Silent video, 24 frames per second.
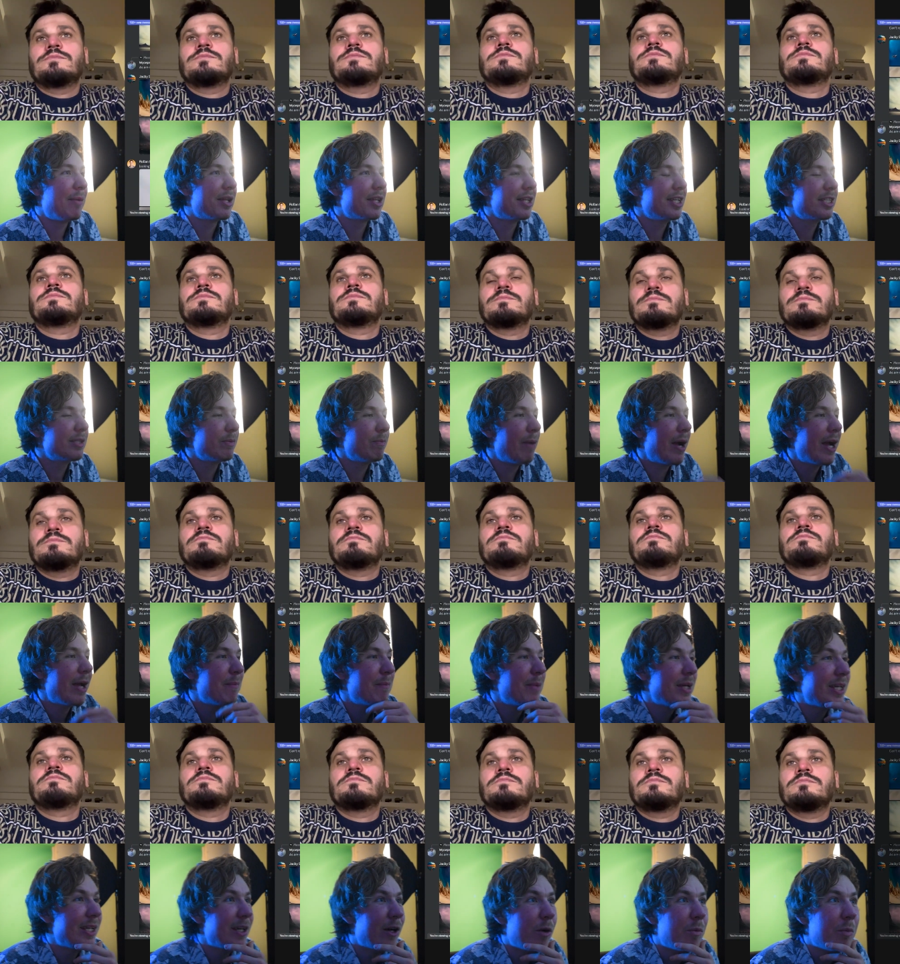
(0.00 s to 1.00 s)
Speaker 1: I mean, this might
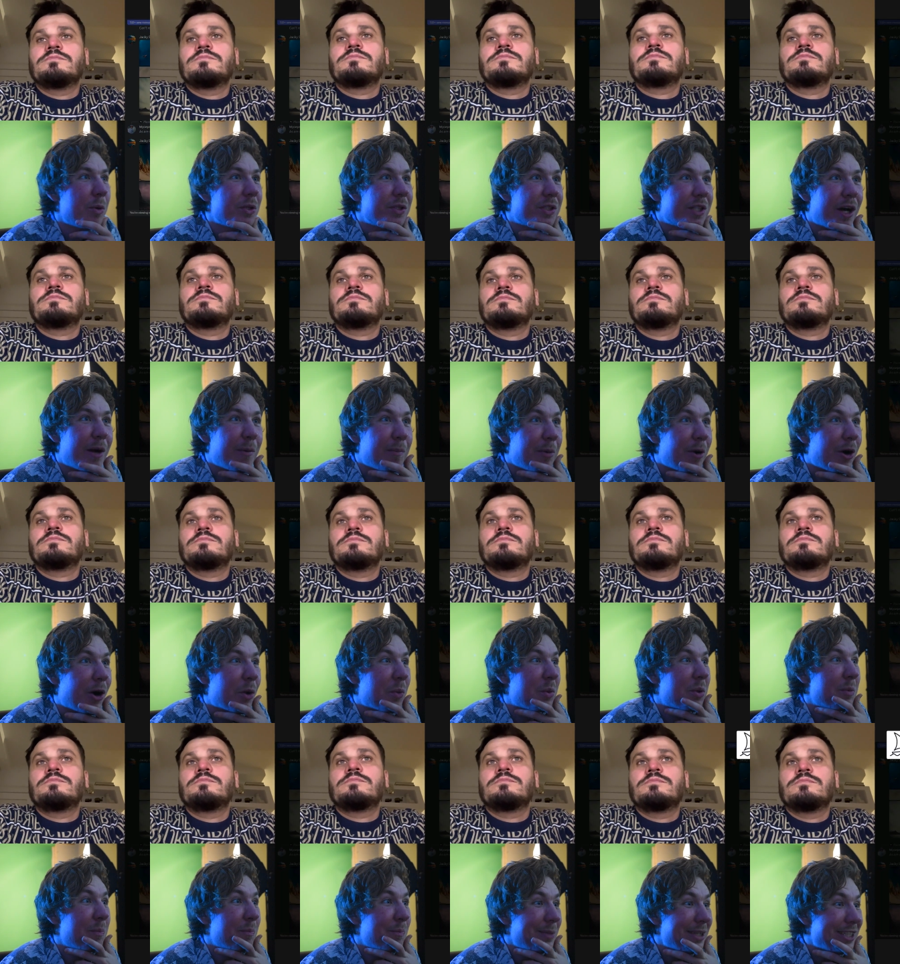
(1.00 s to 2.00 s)
be almost on par
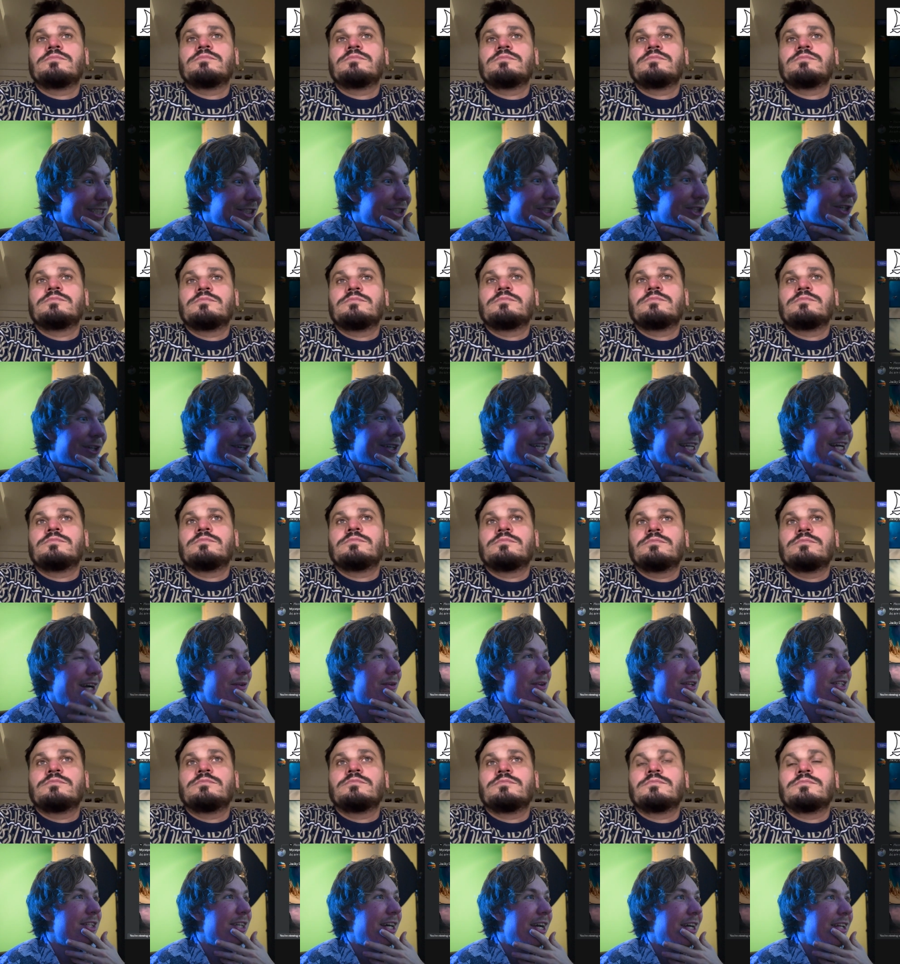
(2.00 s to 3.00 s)
with Midjourney, I
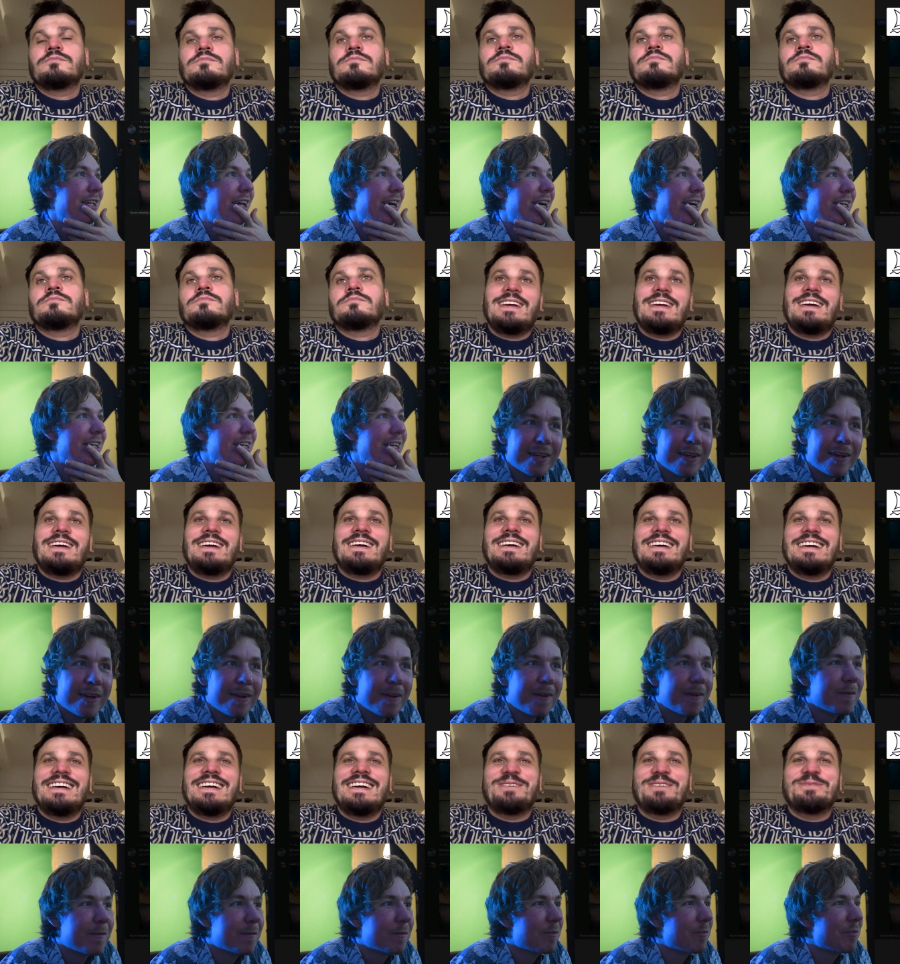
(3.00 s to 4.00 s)
would say. Like,
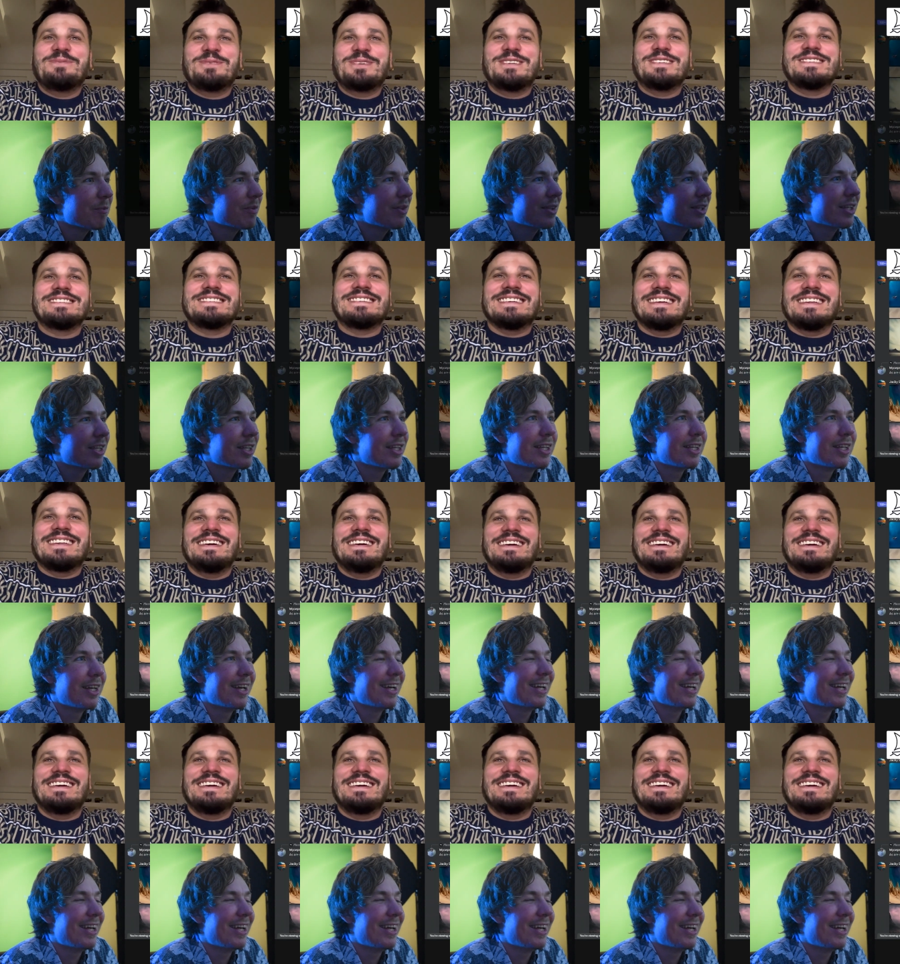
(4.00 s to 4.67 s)
I wouldn't say